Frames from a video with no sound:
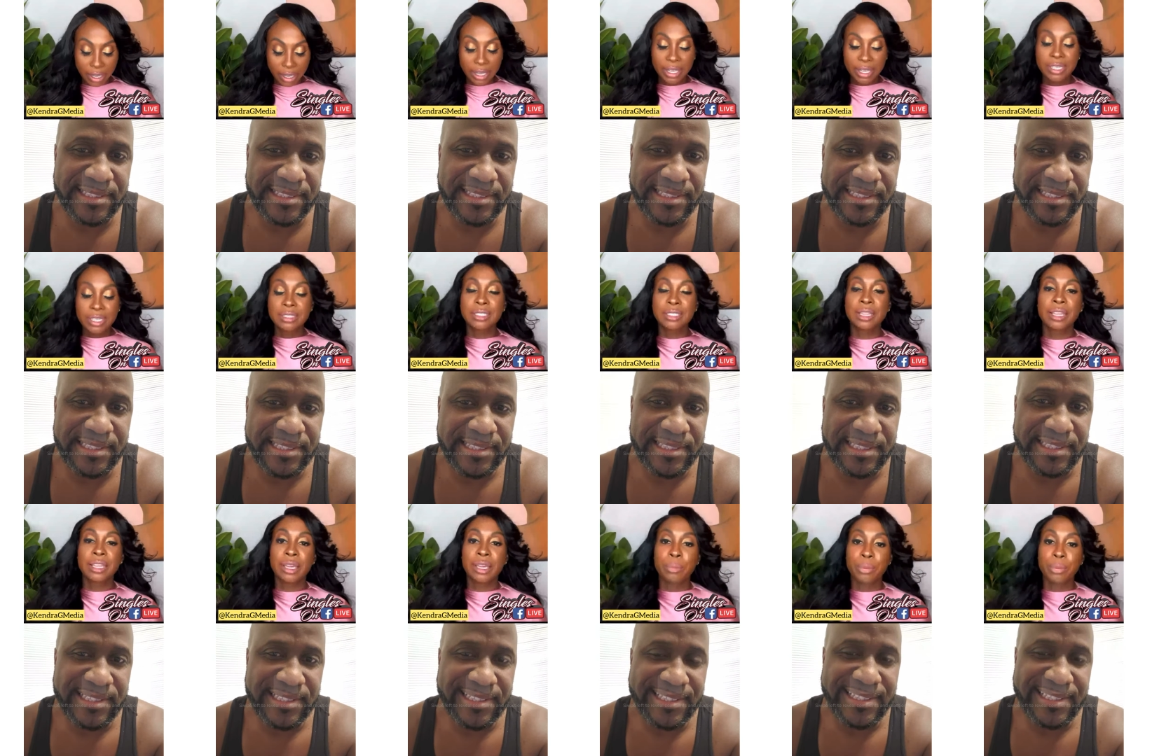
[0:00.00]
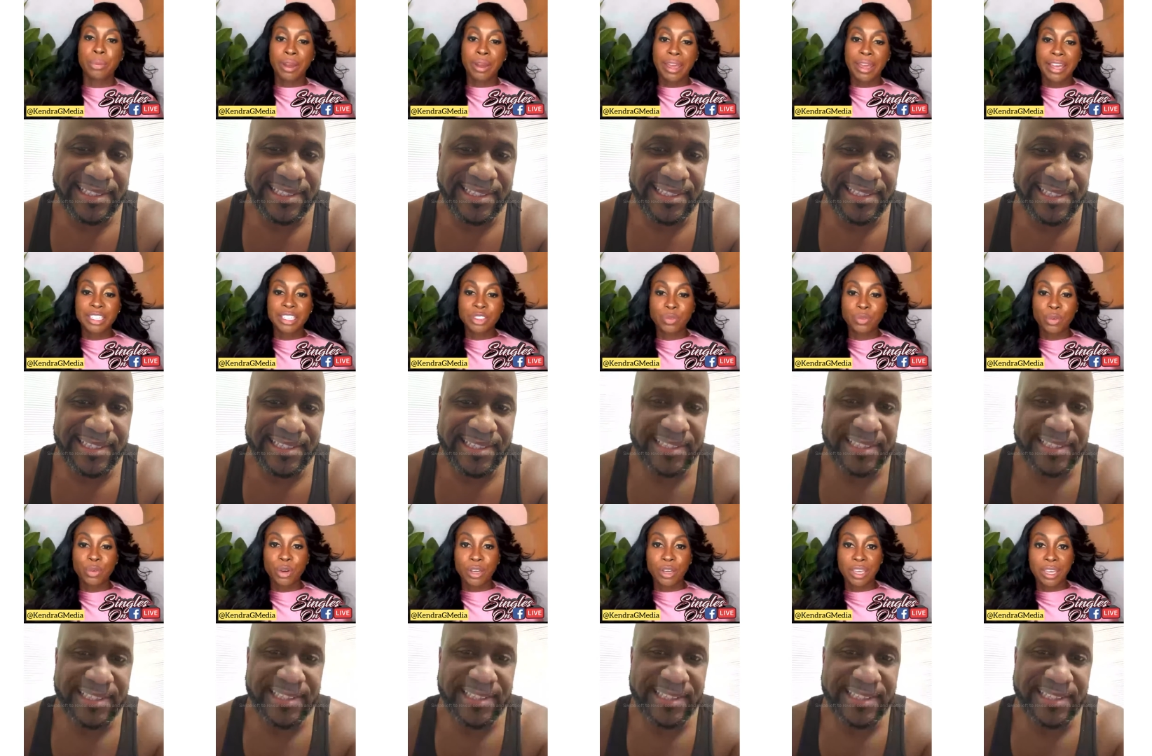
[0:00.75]
Speaker 1: is a libra has
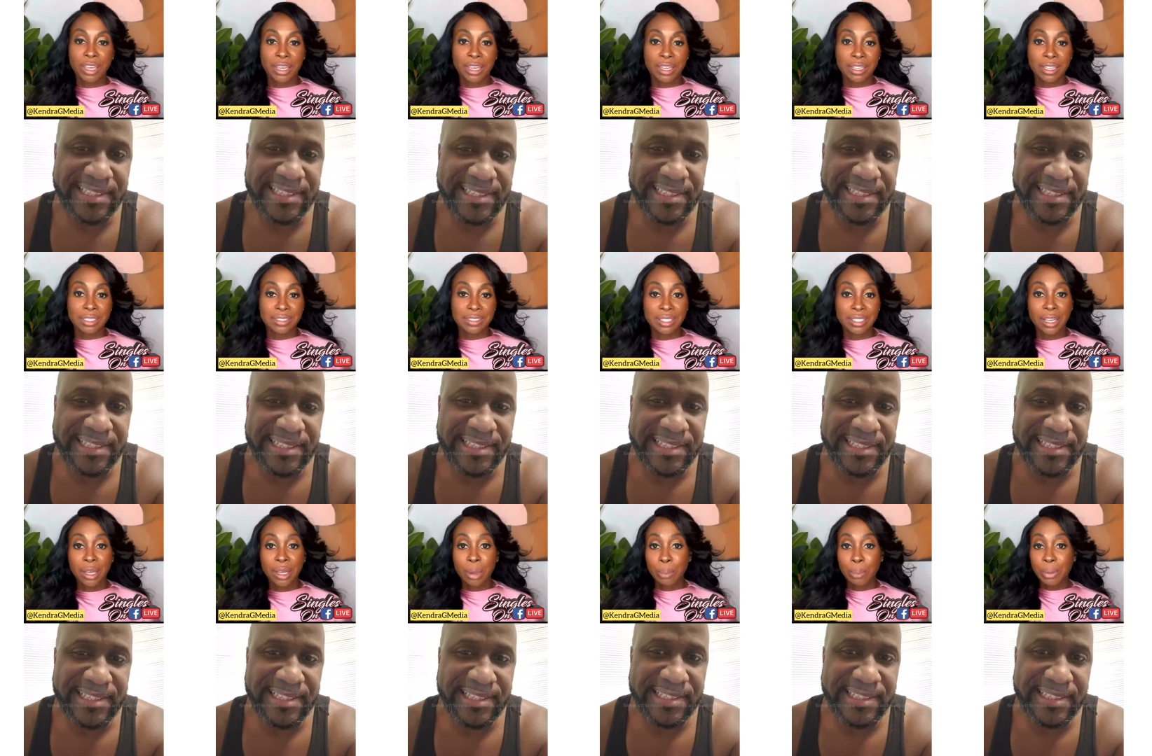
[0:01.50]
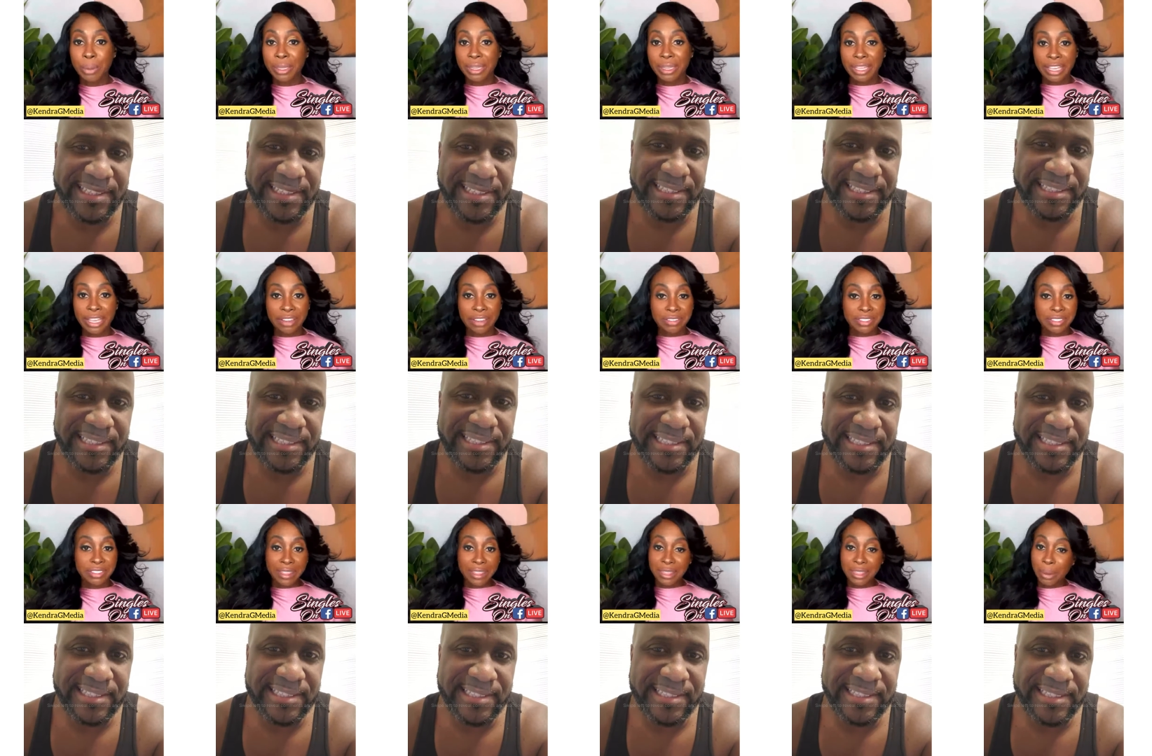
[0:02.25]
four kids believes
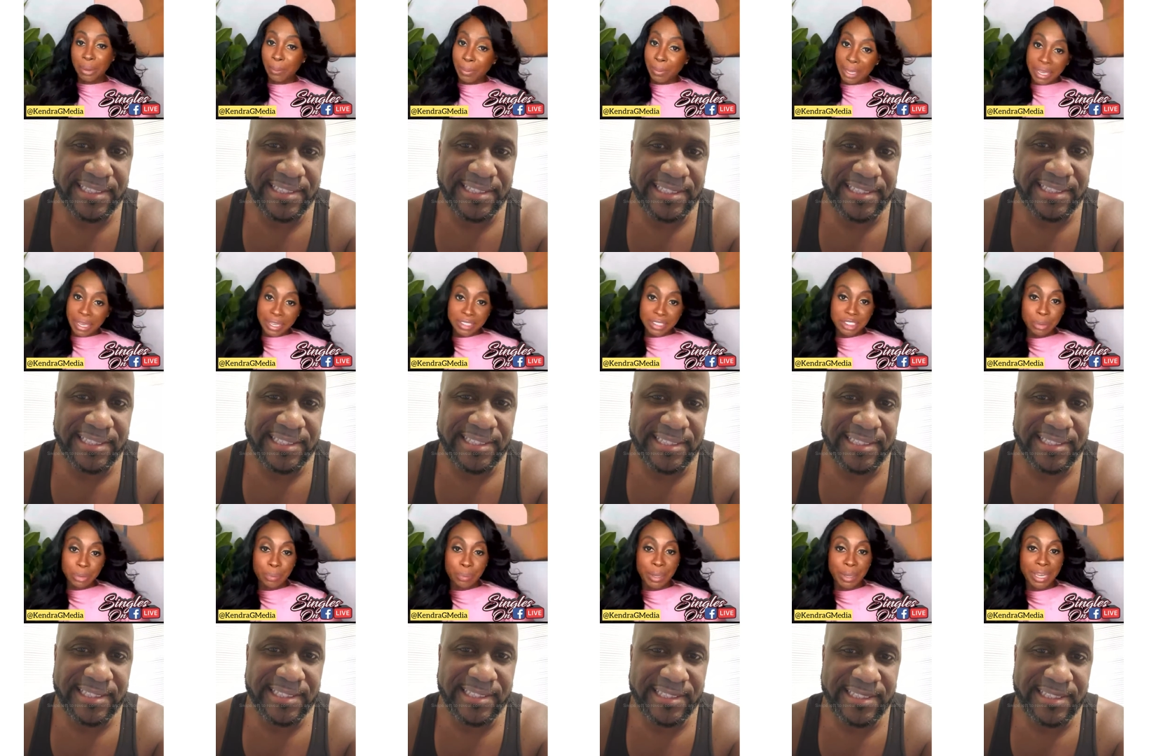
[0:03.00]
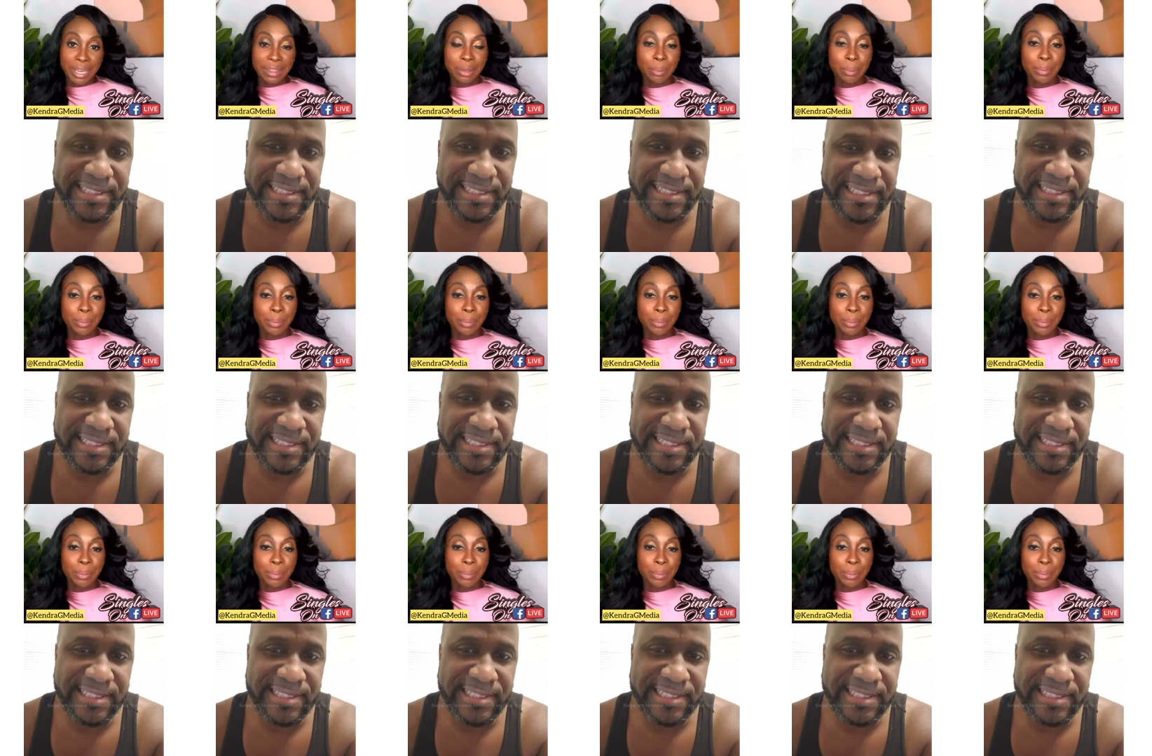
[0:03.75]
that the man should pay the